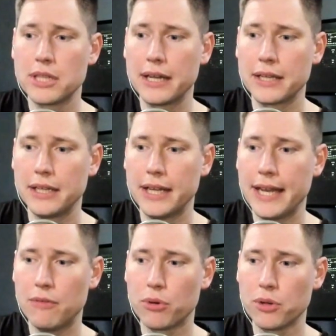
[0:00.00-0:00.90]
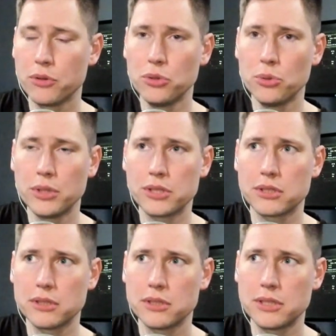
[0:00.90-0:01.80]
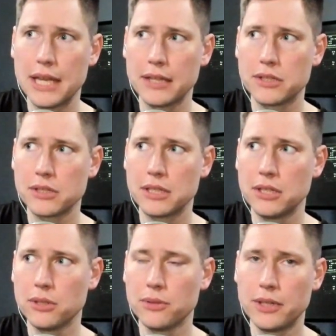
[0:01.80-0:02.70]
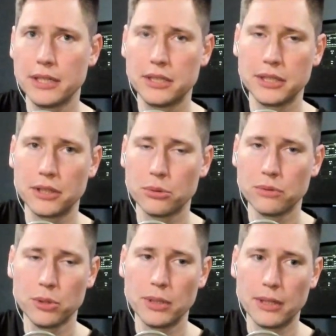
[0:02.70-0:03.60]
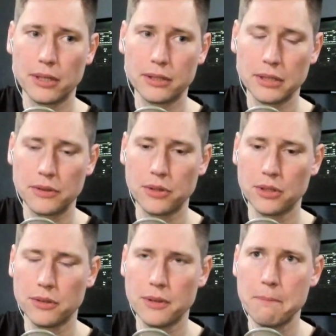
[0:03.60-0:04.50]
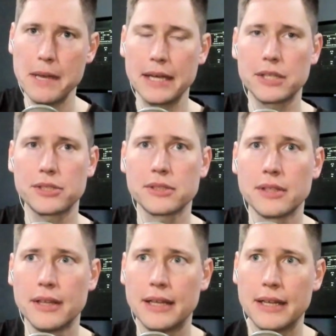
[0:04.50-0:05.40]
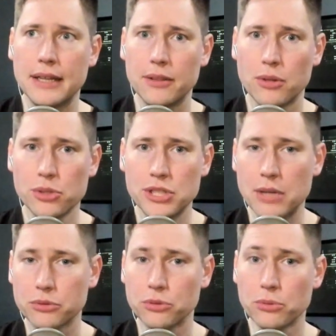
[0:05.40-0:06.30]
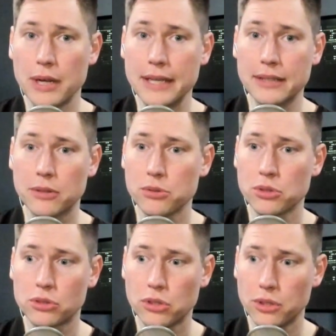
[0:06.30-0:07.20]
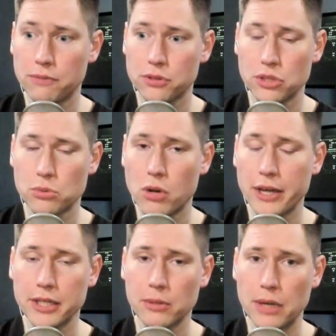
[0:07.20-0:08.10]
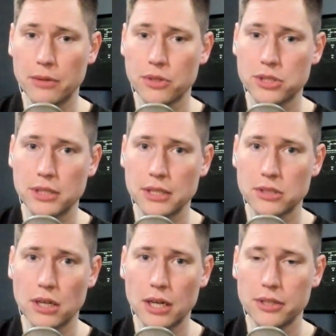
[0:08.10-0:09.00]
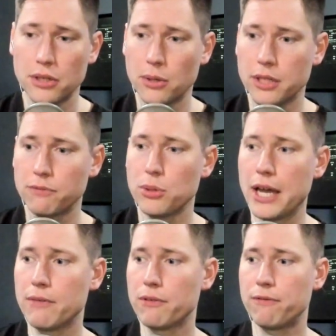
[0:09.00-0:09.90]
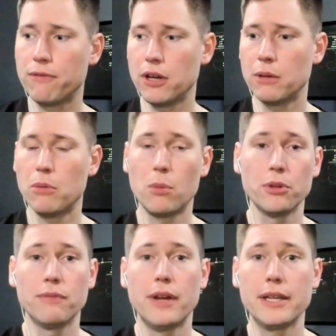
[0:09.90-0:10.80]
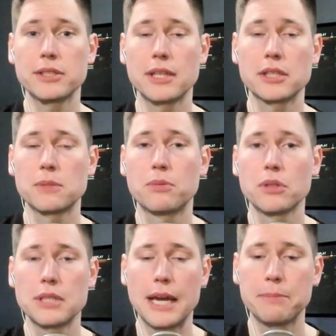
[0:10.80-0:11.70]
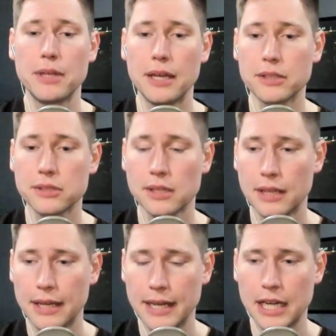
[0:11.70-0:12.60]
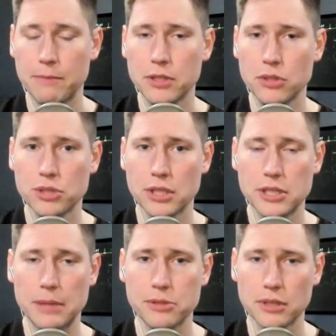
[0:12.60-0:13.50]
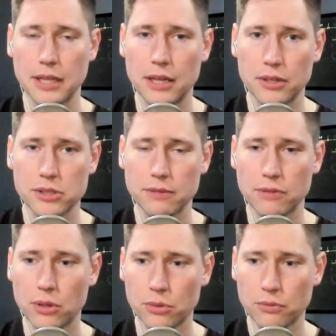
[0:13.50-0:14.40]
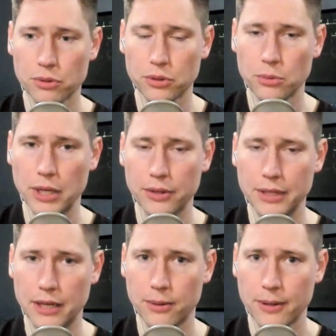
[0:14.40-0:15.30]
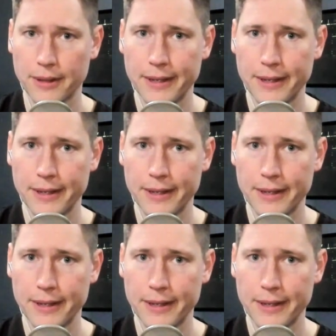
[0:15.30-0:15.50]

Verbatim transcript: tech, and I have one of the newest sets mm-hmm. here that I need to get the review on the the mix. Those mm-hmm. sound great. Those are good for yeah. just walking around listening to audio. And if you have a, a, mobile device that supports aptX, and I've been using a Samsung Galaxy phone for a little while now,